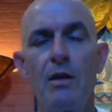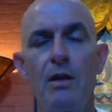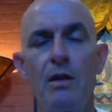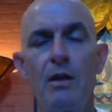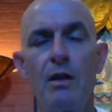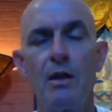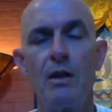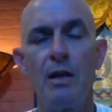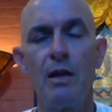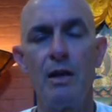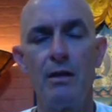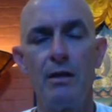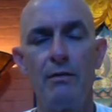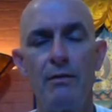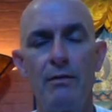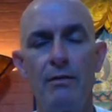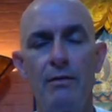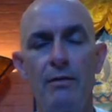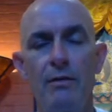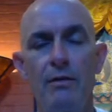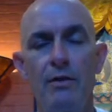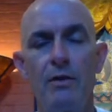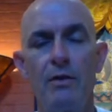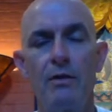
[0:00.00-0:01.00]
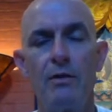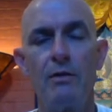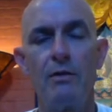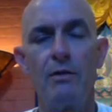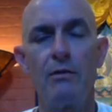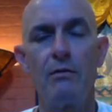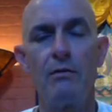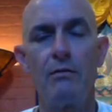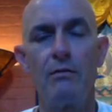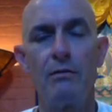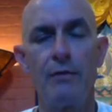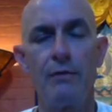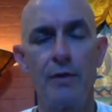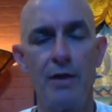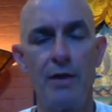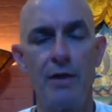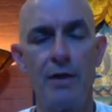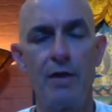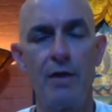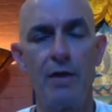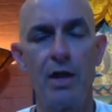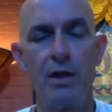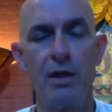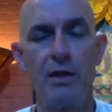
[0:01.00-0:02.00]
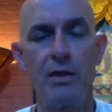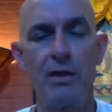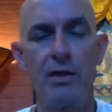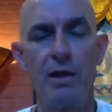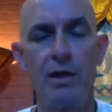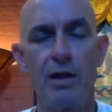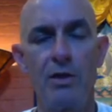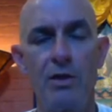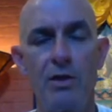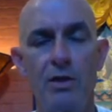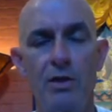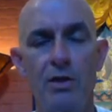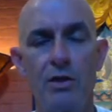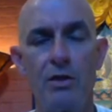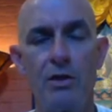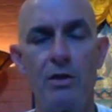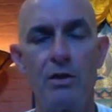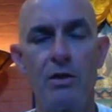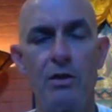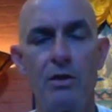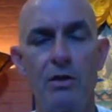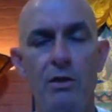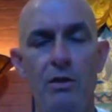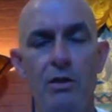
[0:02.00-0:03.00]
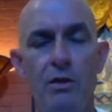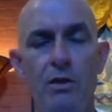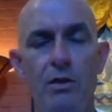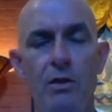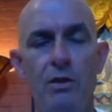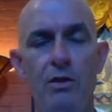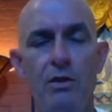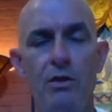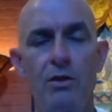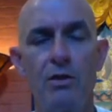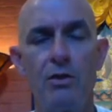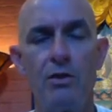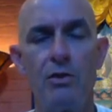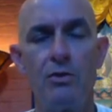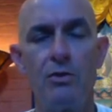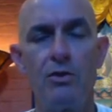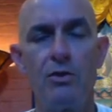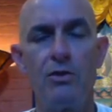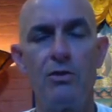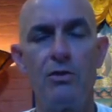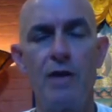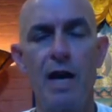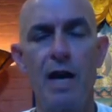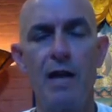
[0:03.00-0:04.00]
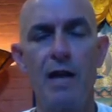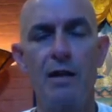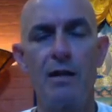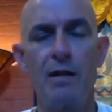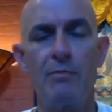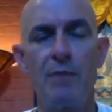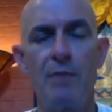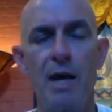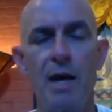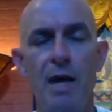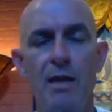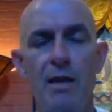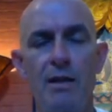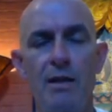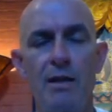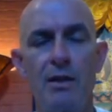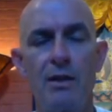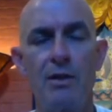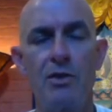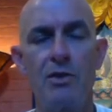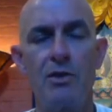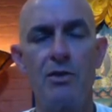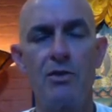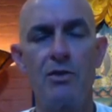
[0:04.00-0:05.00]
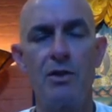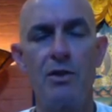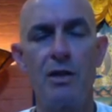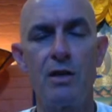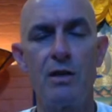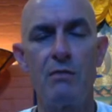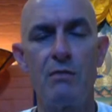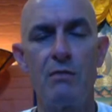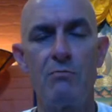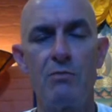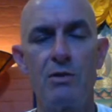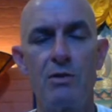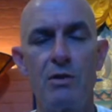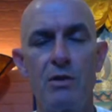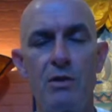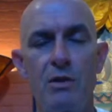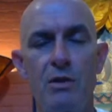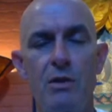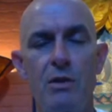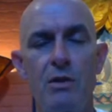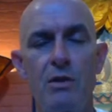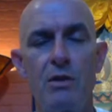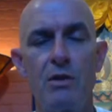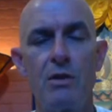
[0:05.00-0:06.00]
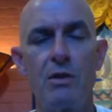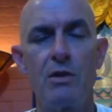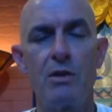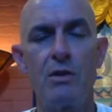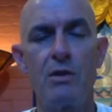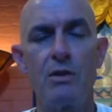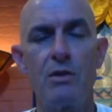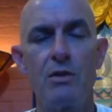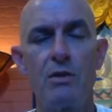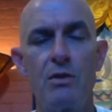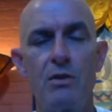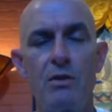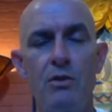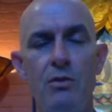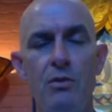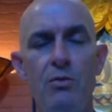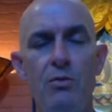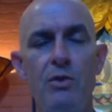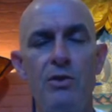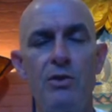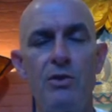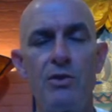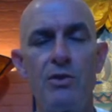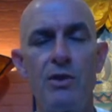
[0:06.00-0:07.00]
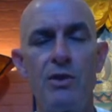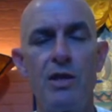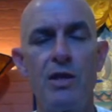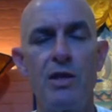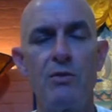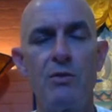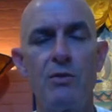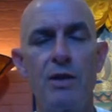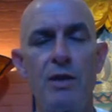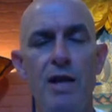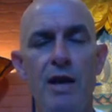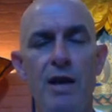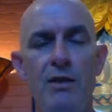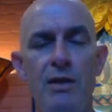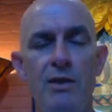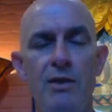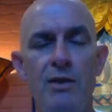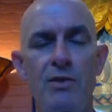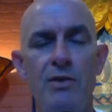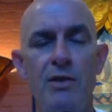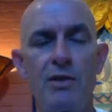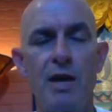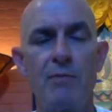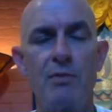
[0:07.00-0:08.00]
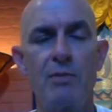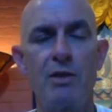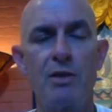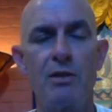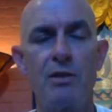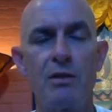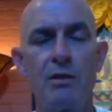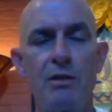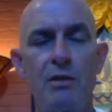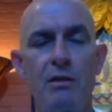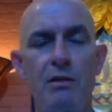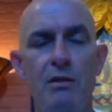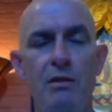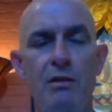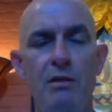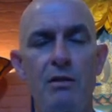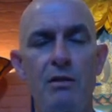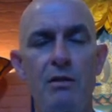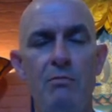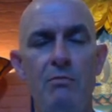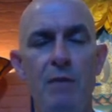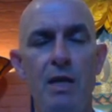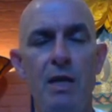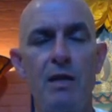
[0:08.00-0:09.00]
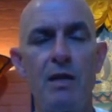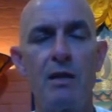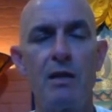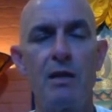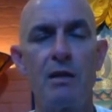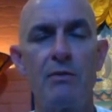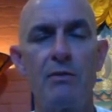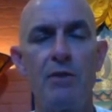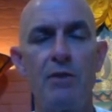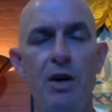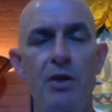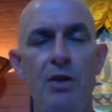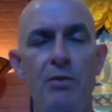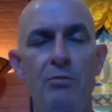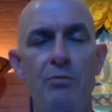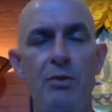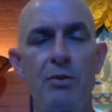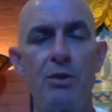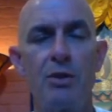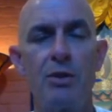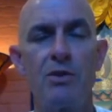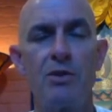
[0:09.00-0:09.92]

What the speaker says: If, free of all intention, you do not abide in extremes, you will see without exception the meaning of all the Buddha's